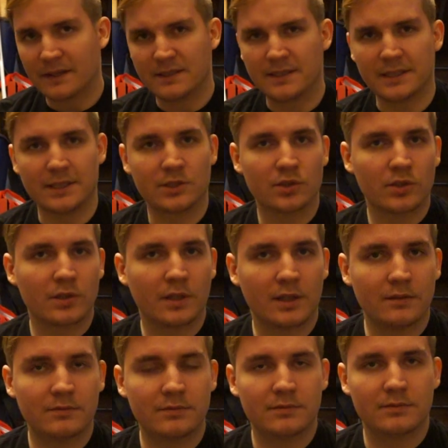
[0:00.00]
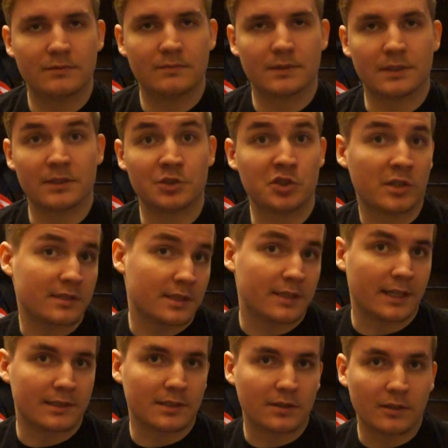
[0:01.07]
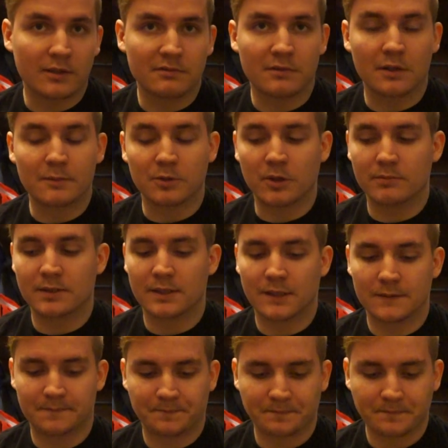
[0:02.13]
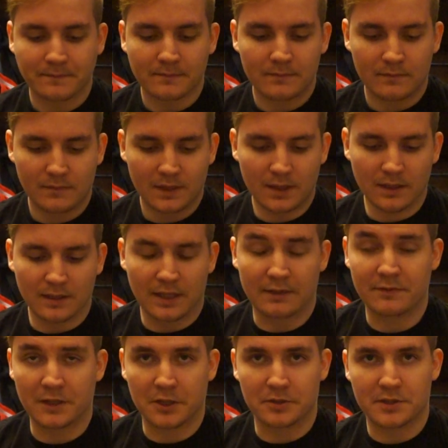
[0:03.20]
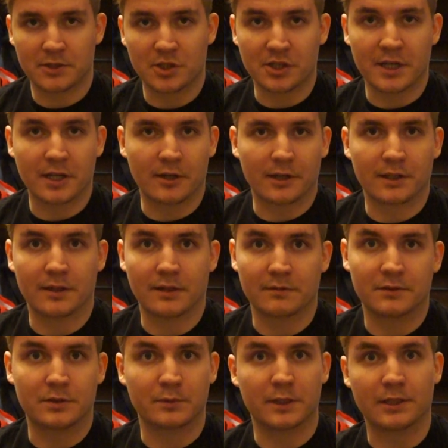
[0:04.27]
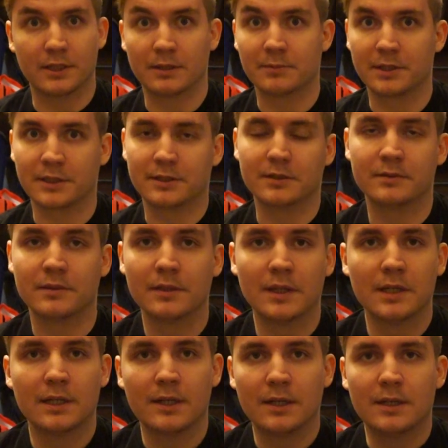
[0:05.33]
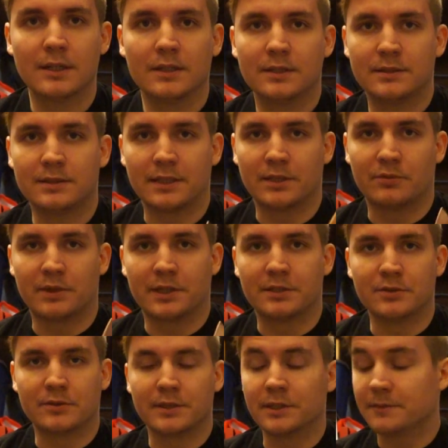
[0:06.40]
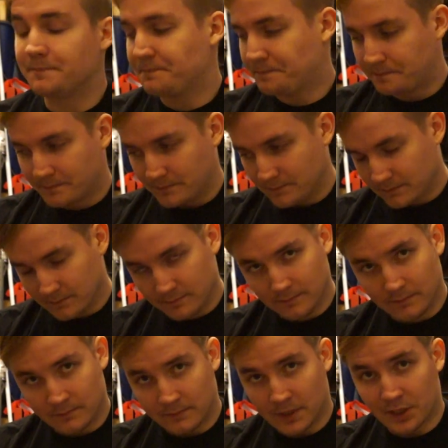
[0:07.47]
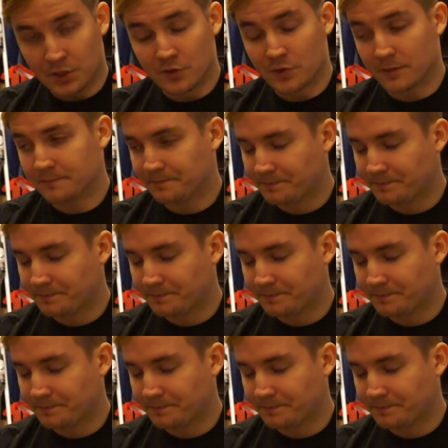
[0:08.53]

teaser glove, the Just a Taste glove on my website. I figure it's generic enough to where anybody could take what I do here and use it.